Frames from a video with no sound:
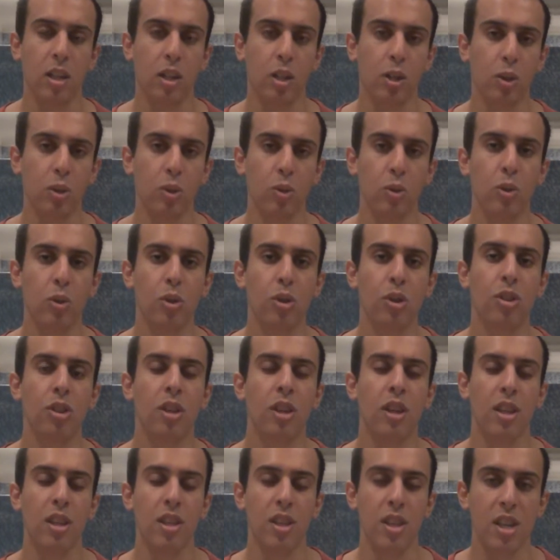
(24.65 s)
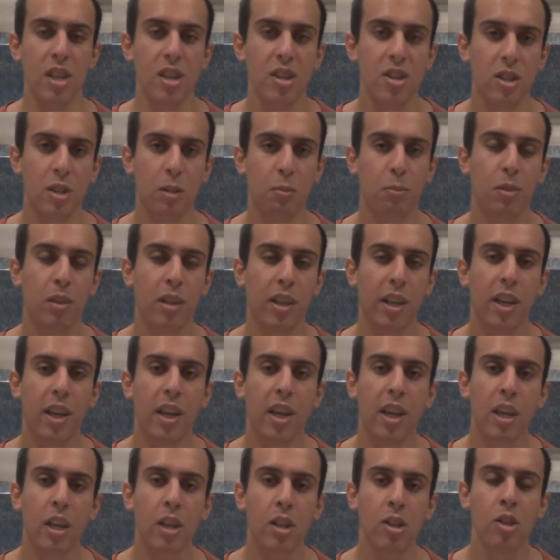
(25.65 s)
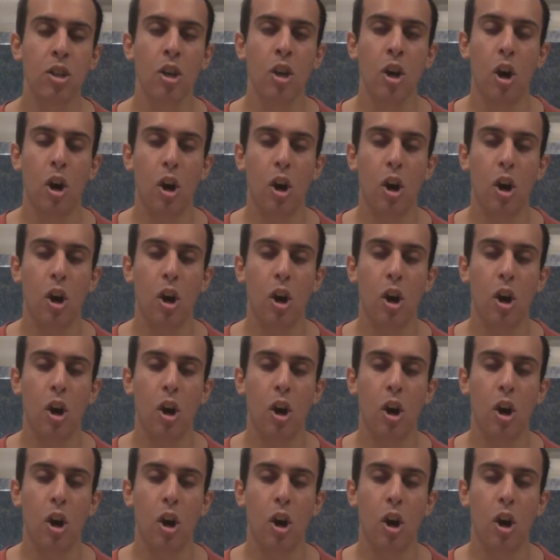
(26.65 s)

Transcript: include Ninja Blade,